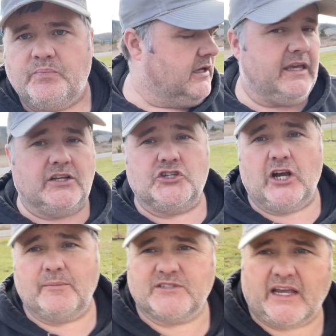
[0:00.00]
Again,
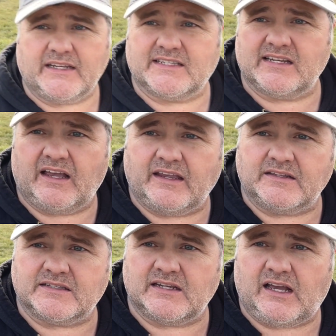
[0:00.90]
job site
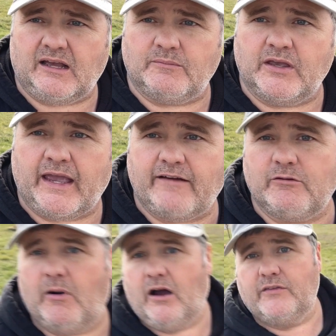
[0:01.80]
signs, have
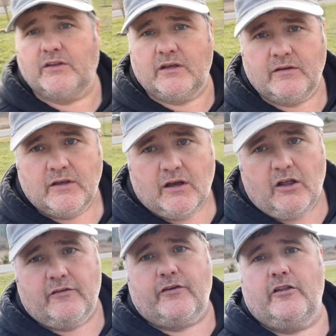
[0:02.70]
them on the
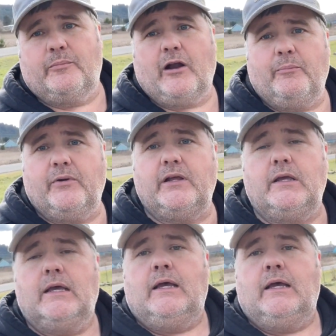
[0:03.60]
front of the property,